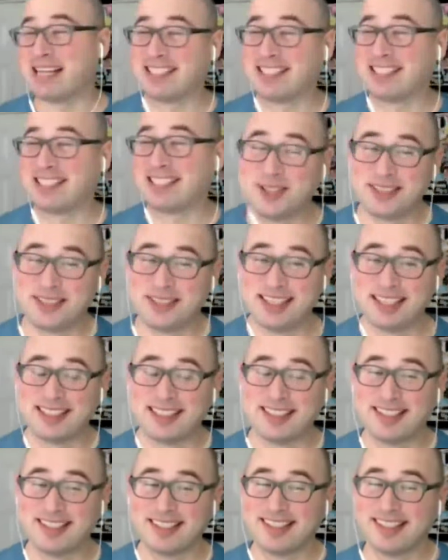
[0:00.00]
Massachusetts,
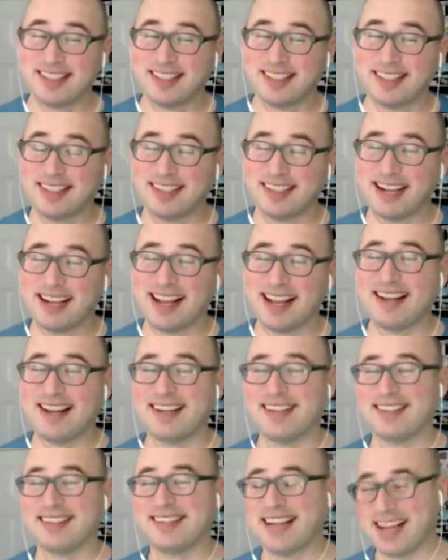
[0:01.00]

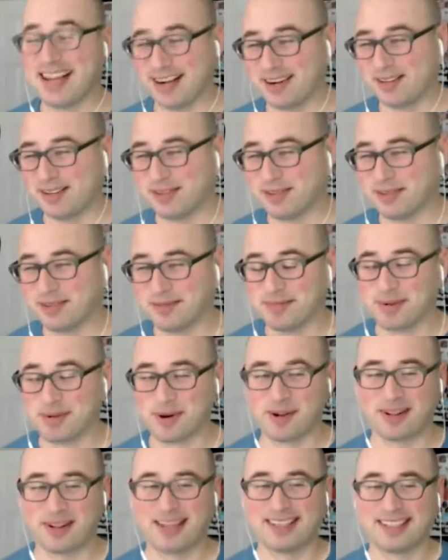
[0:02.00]
and now
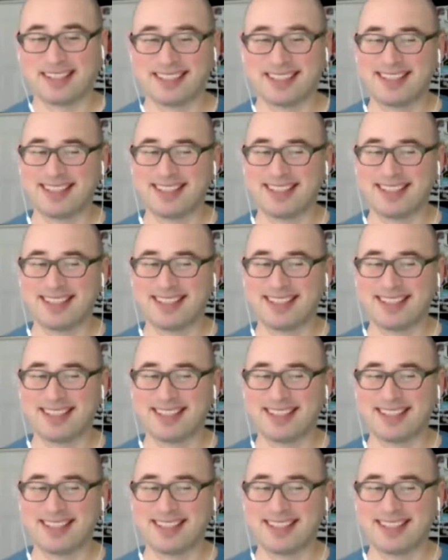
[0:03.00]
Portland.